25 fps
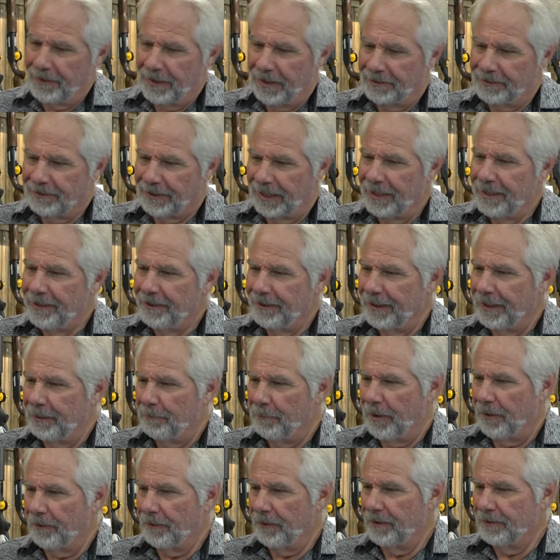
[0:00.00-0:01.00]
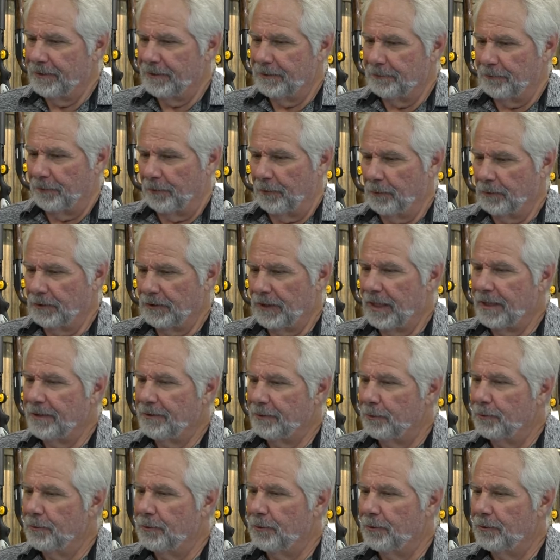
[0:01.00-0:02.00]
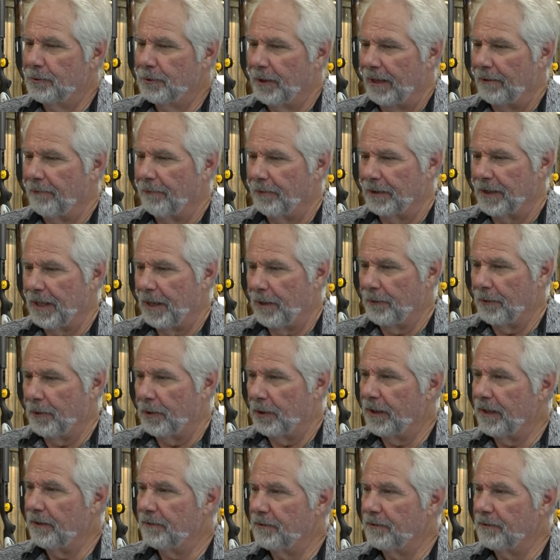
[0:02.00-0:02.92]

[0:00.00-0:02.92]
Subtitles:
the exciting thing about this is for those guys who do travel down there, it